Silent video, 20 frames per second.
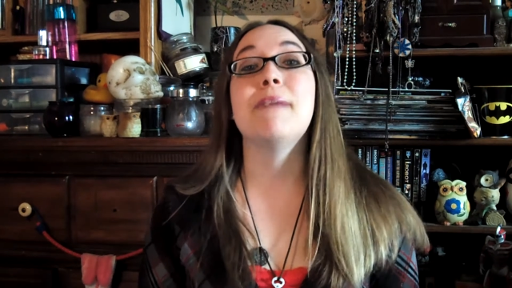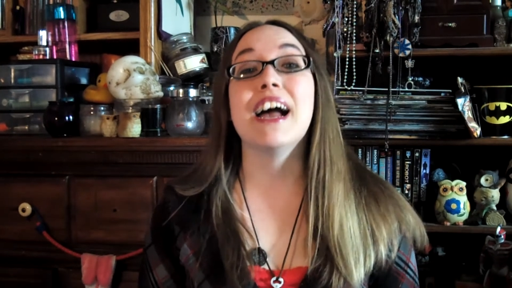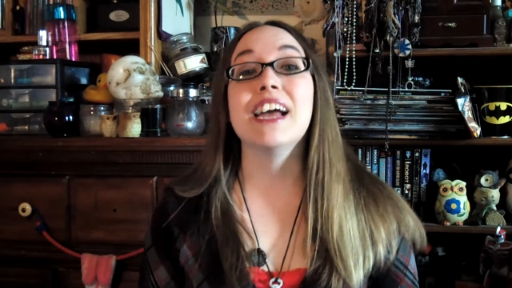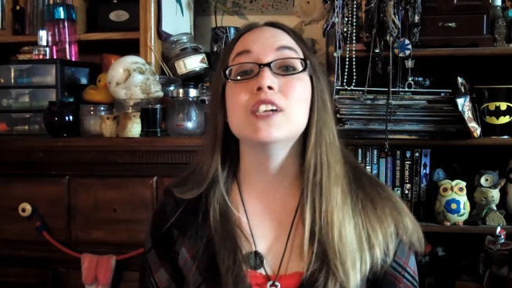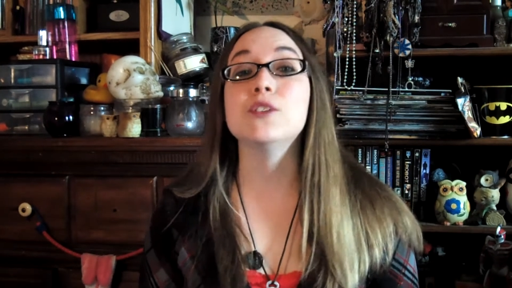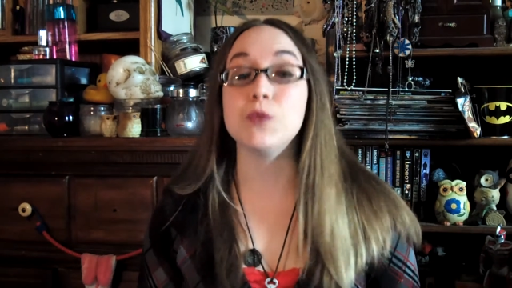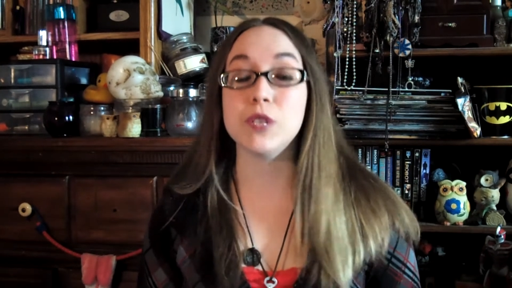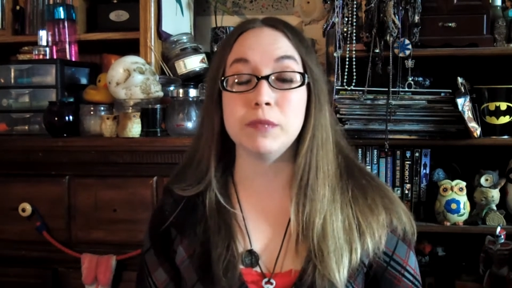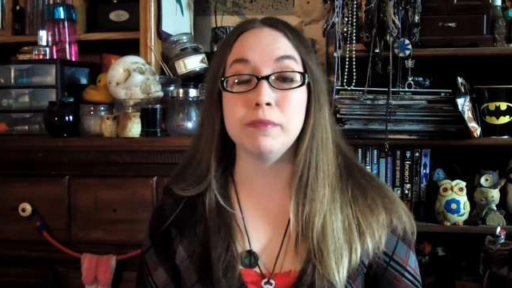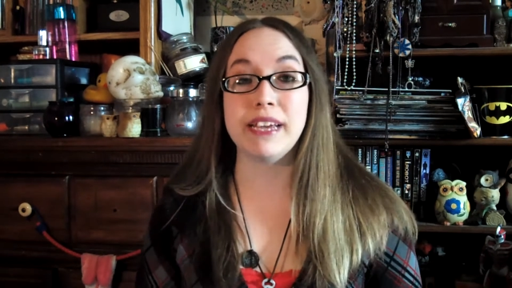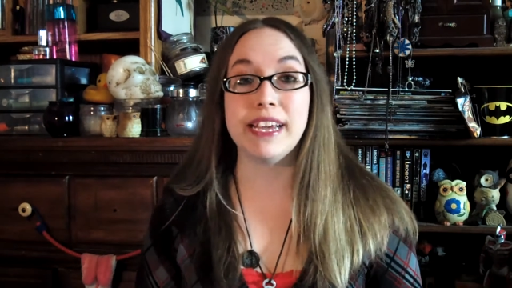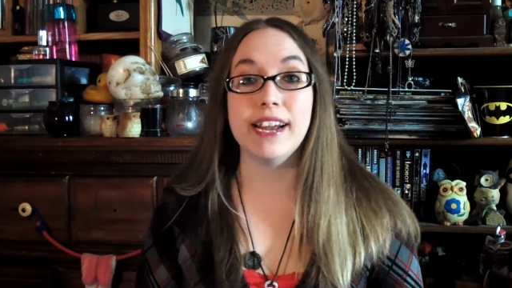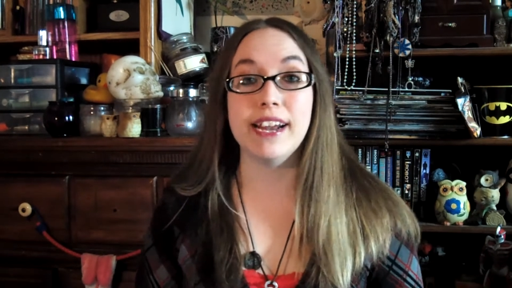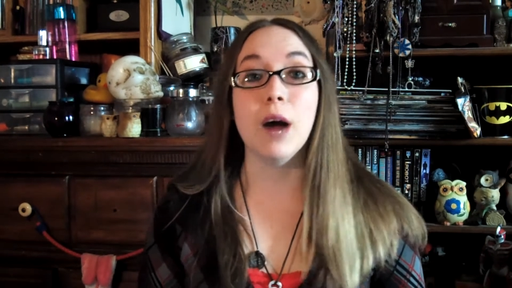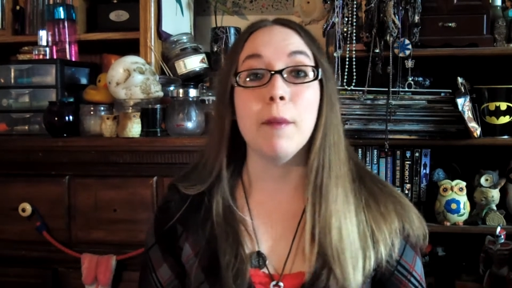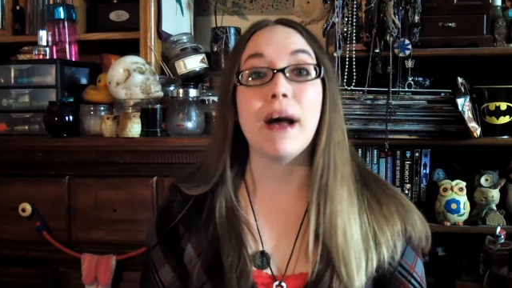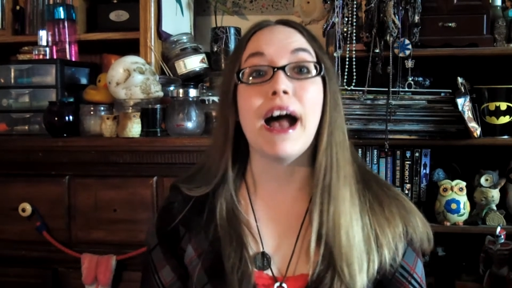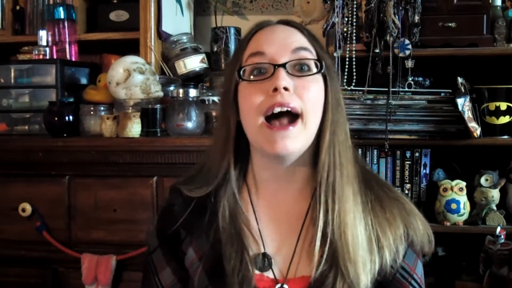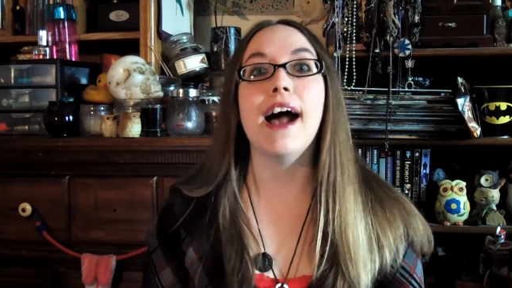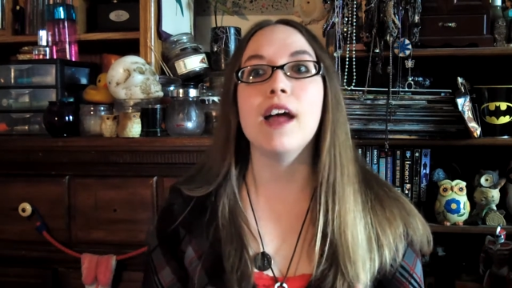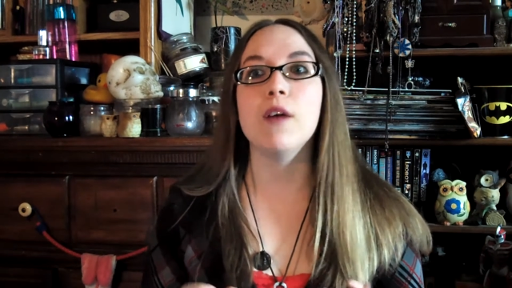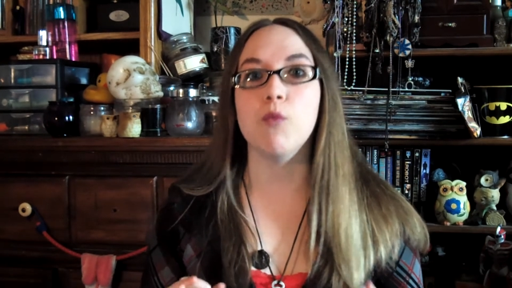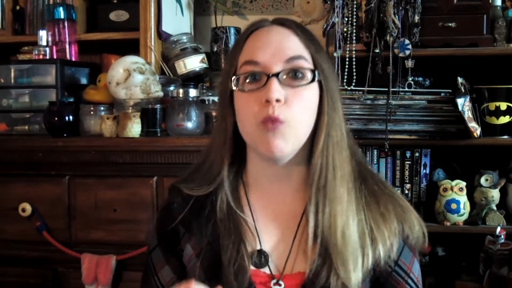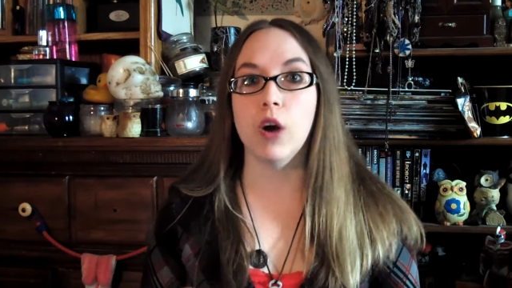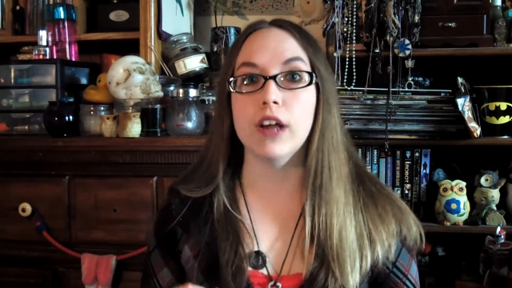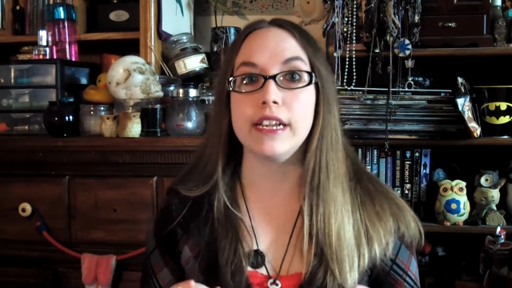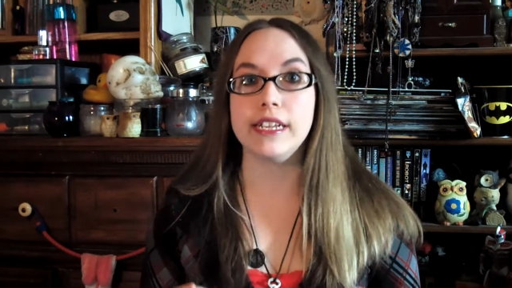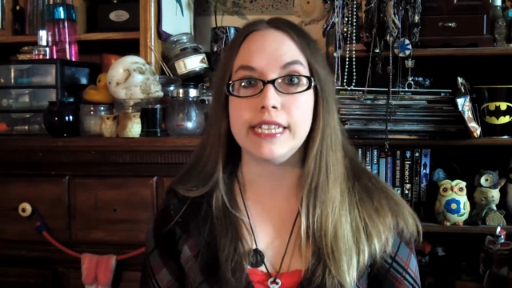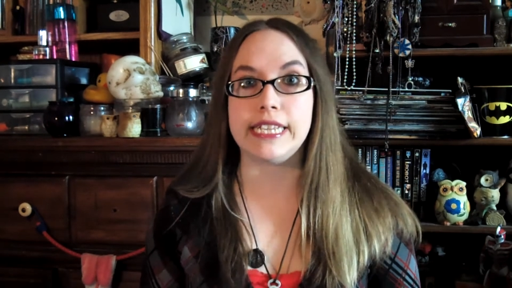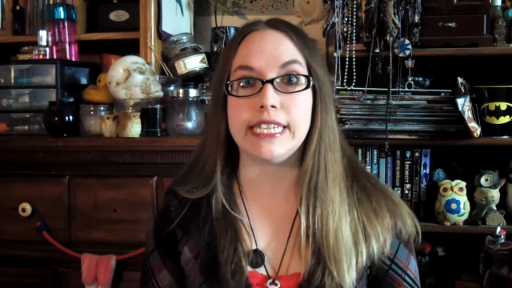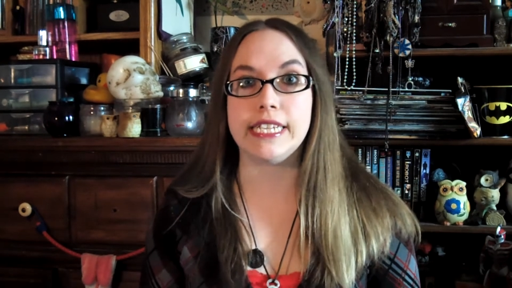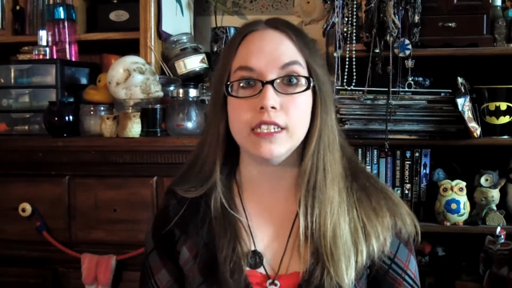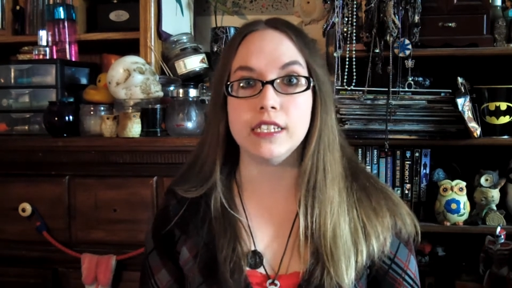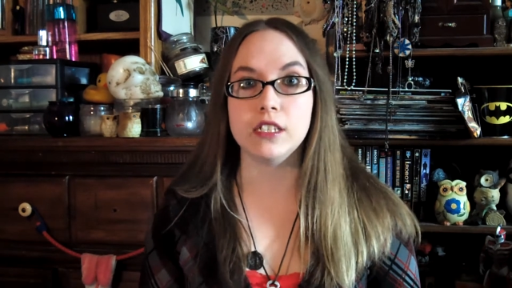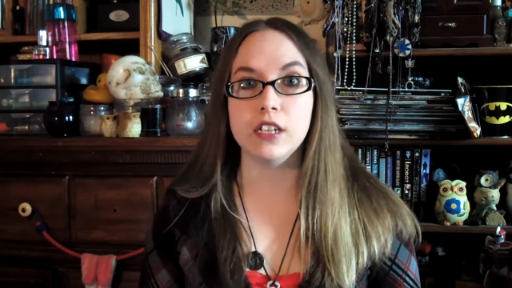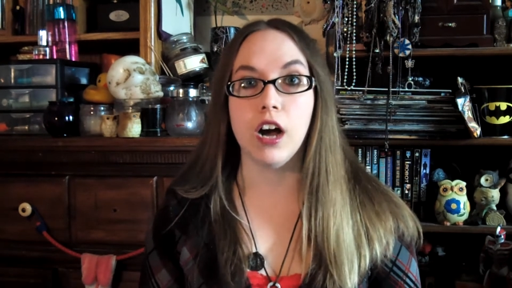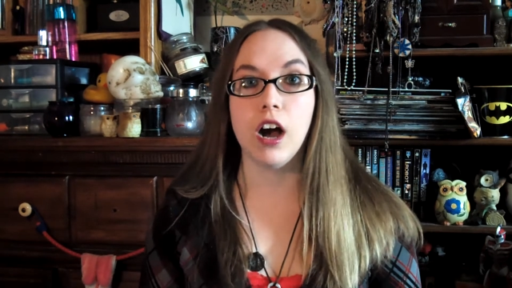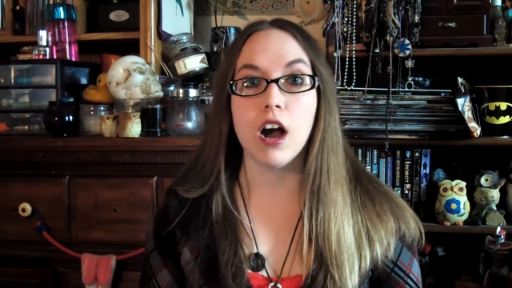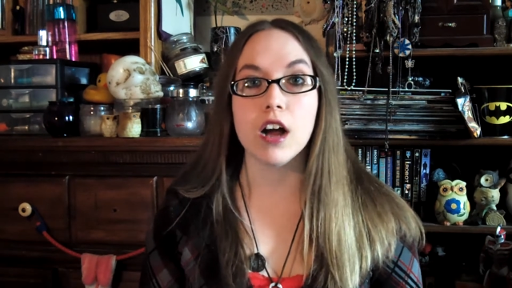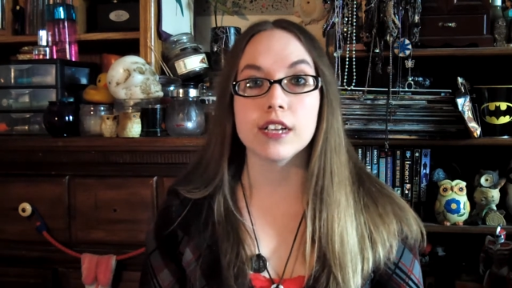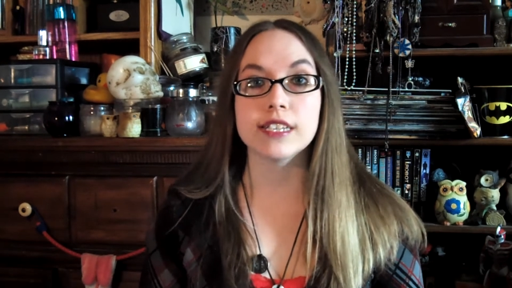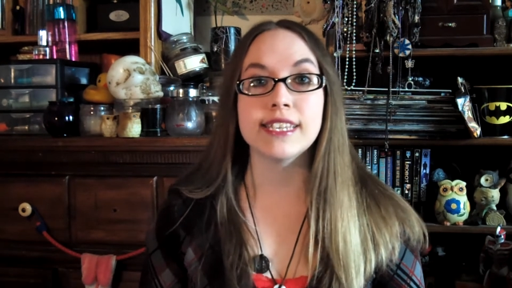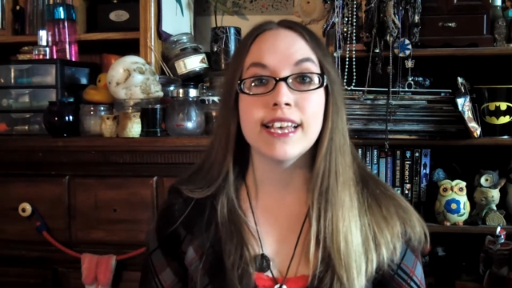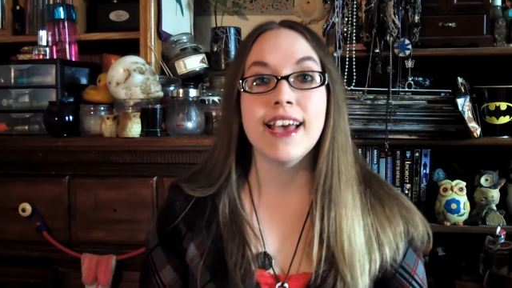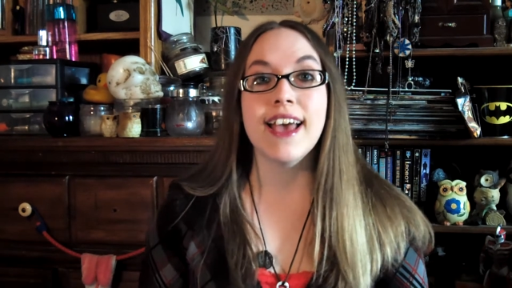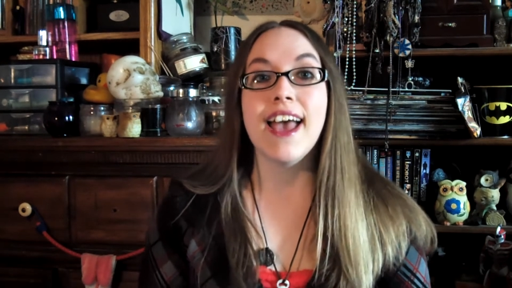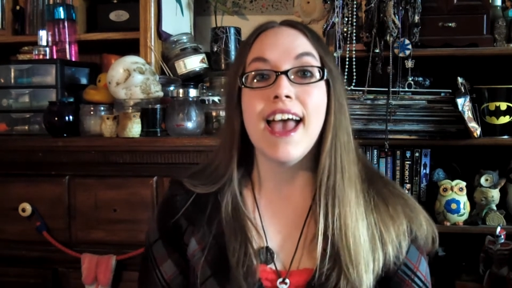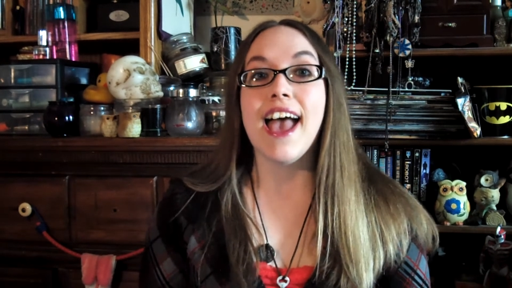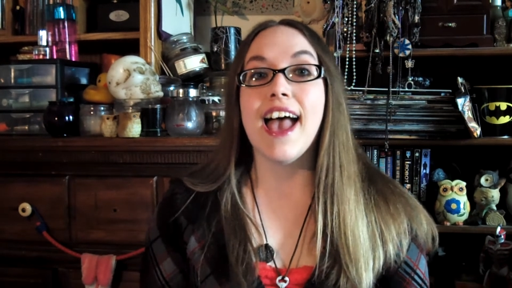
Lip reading: mind was made up. I wanted these dogs.